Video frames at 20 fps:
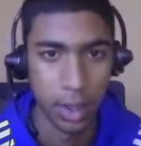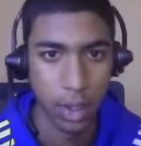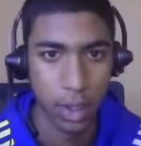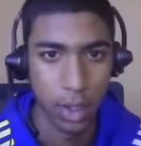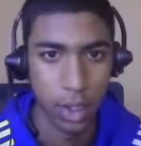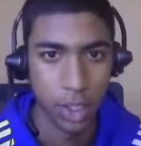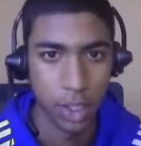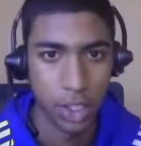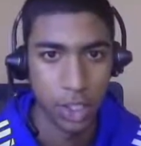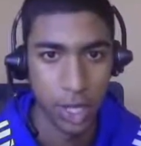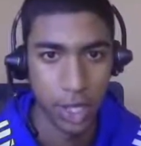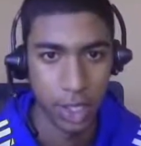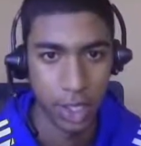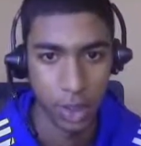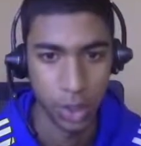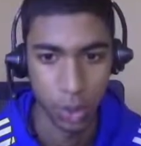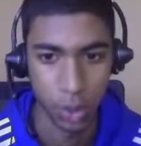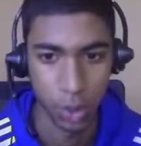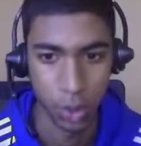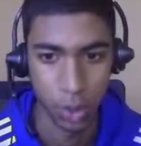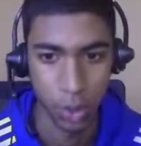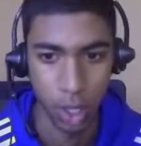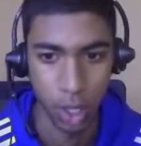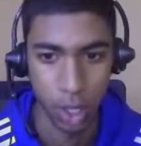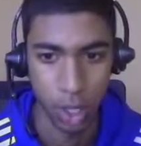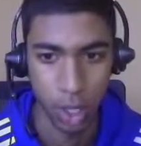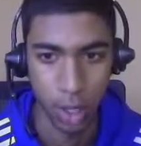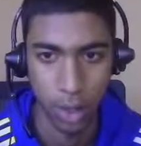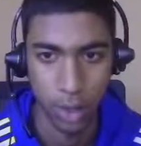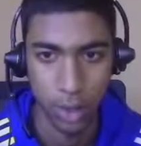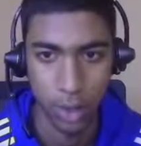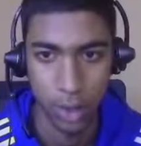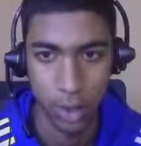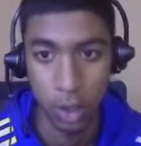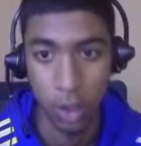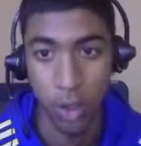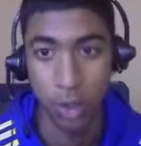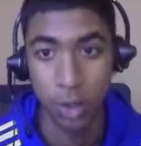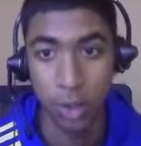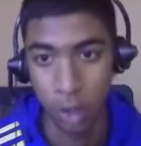trying to
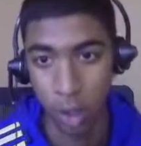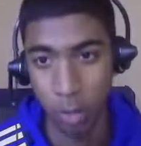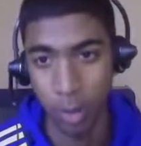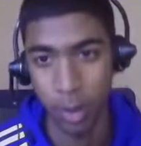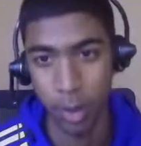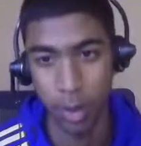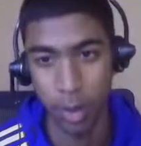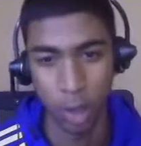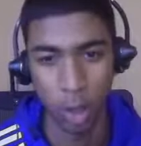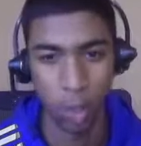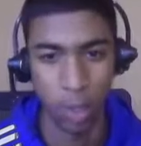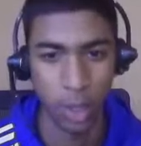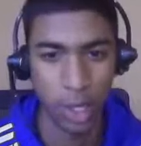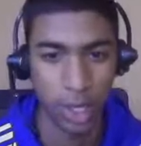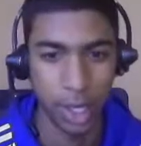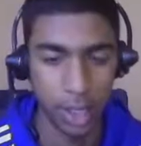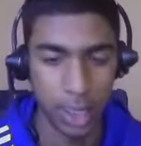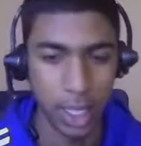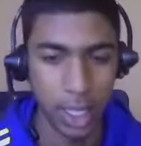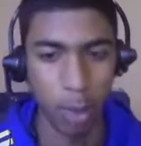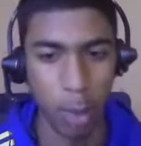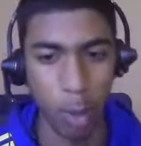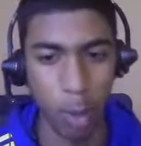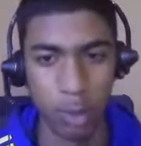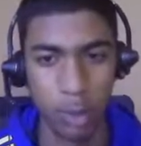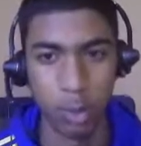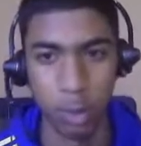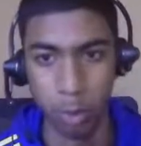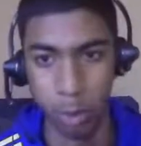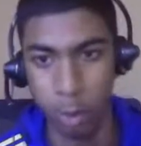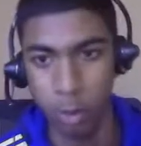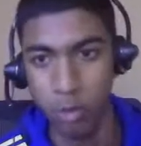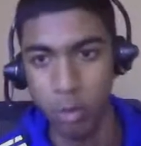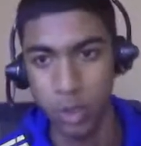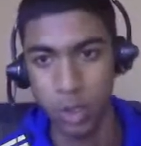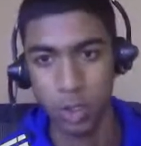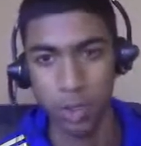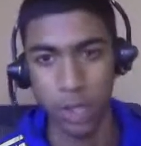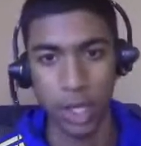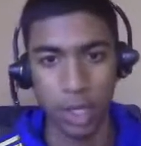they'll play suboptimal moves
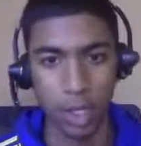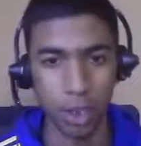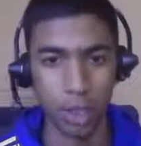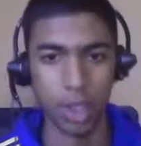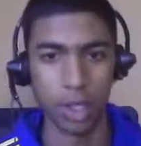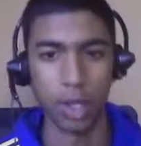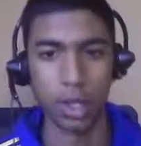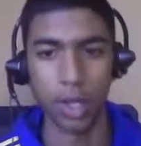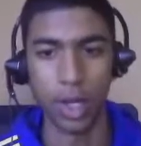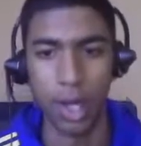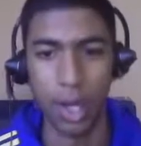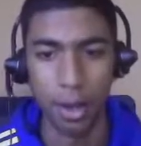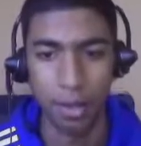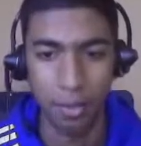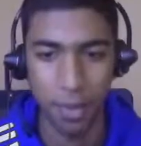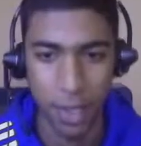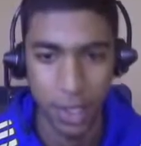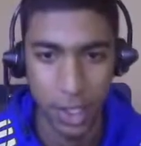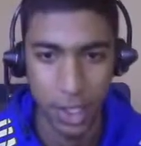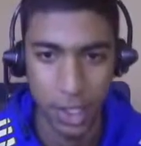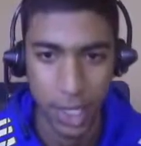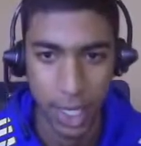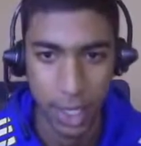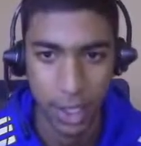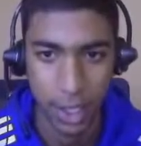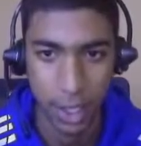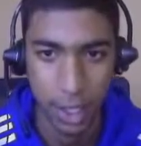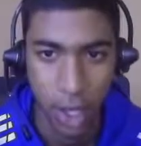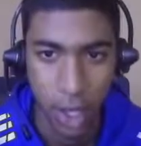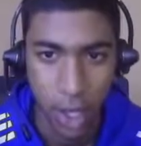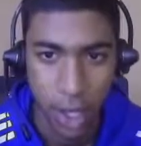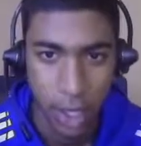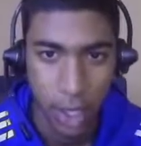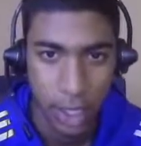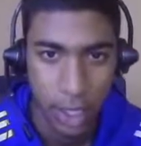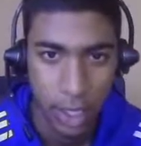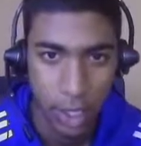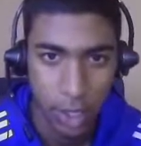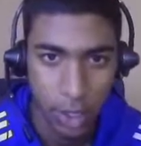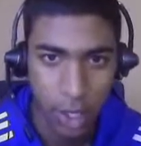so that you can find the tactic.
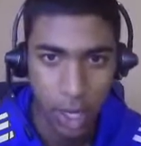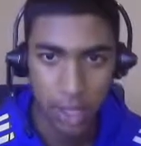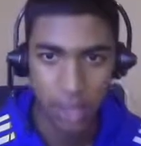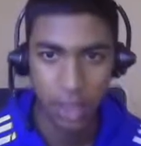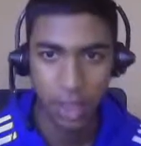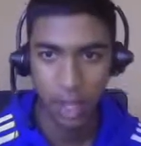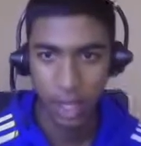Here, I think